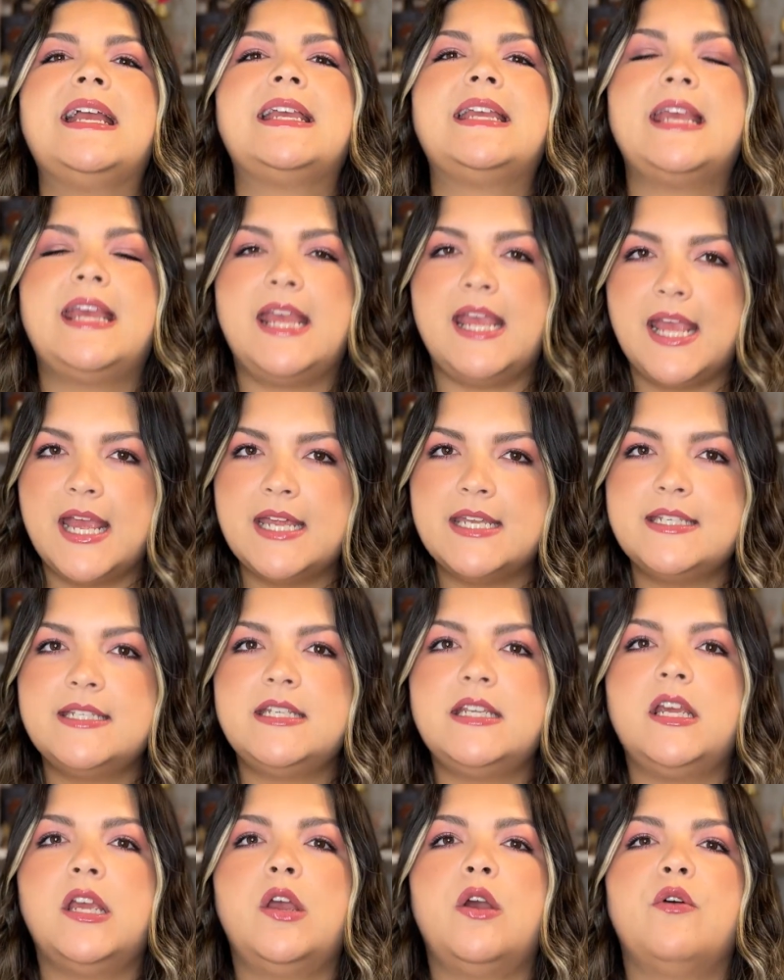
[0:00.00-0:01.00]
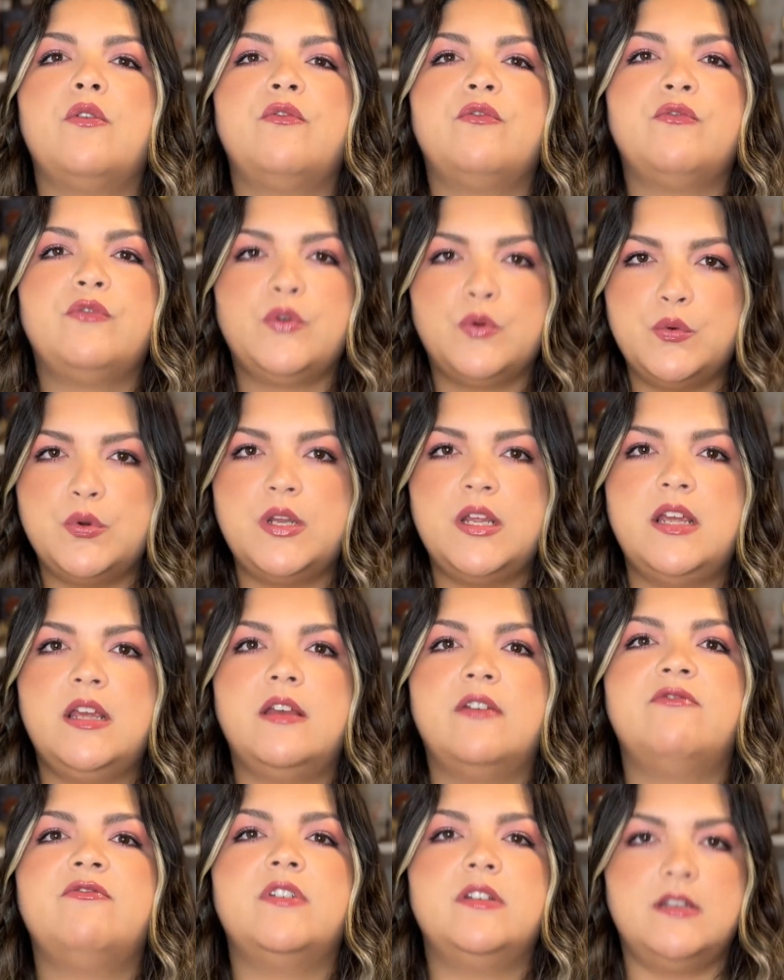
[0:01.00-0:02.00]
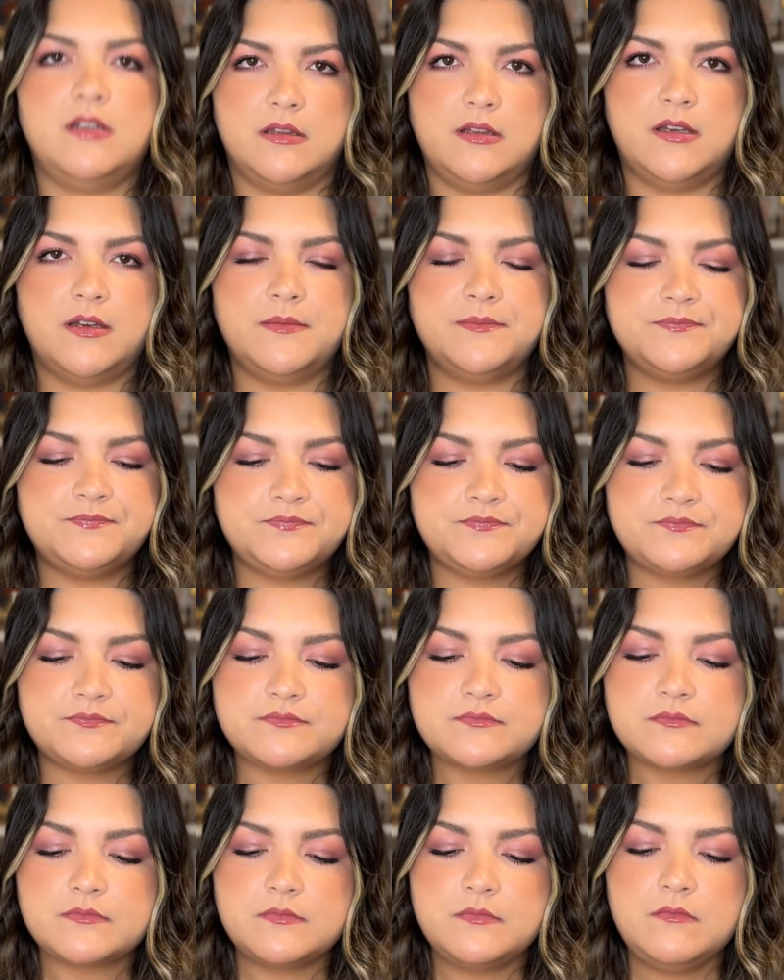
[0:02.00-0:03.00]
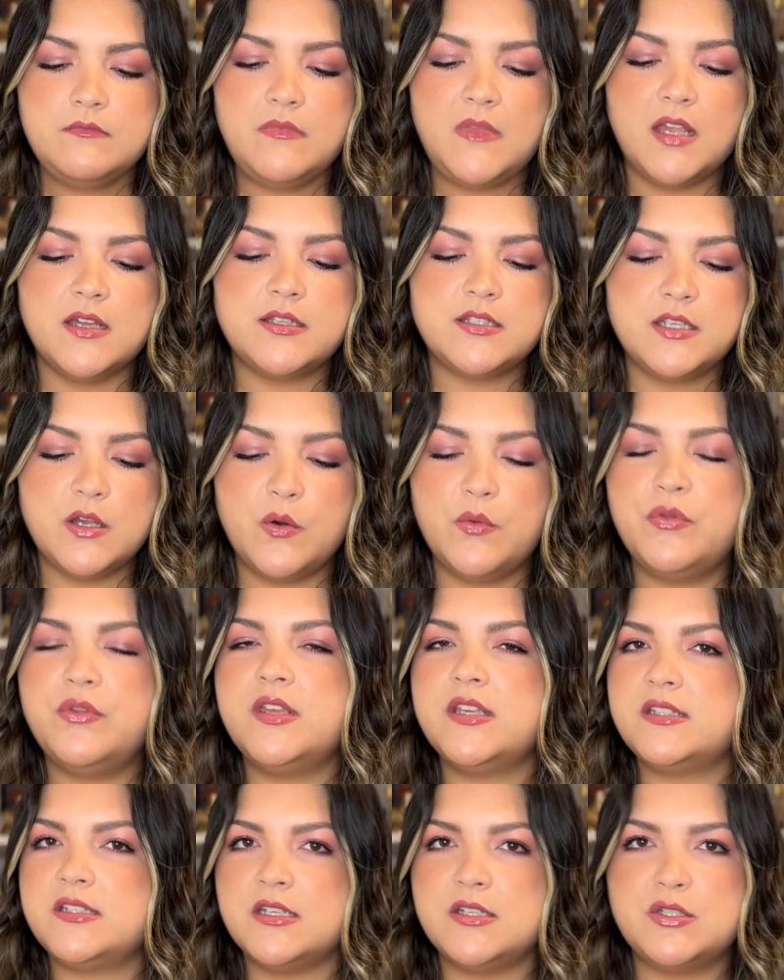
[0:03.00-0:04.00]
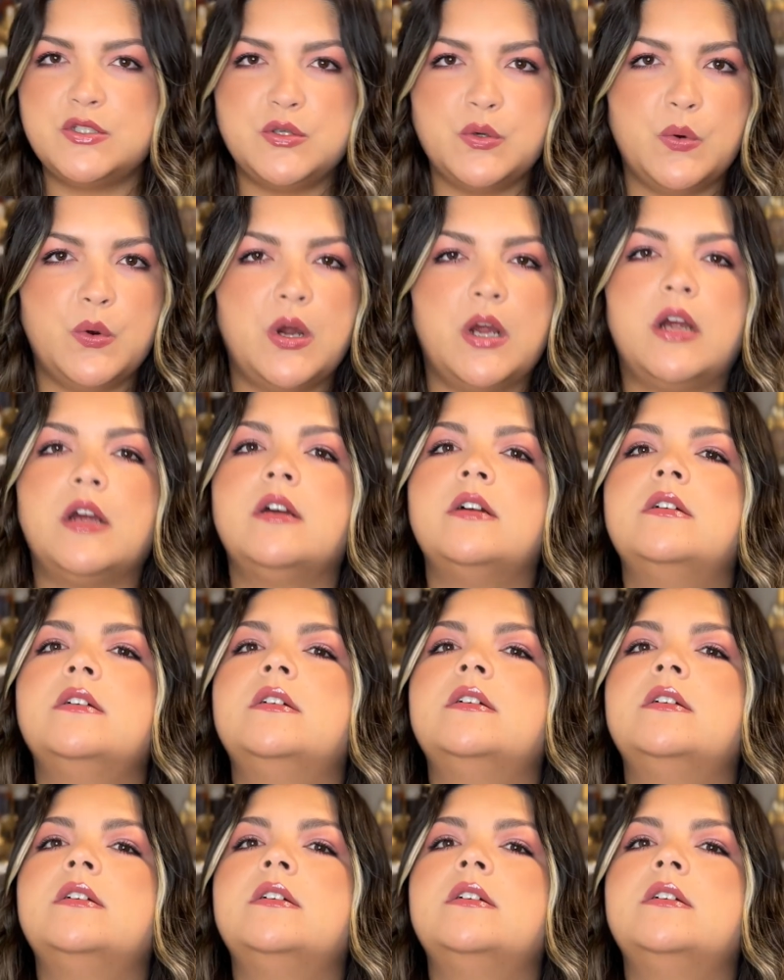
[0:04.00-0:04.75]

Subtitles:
candy, fruity vanilla. So this is your,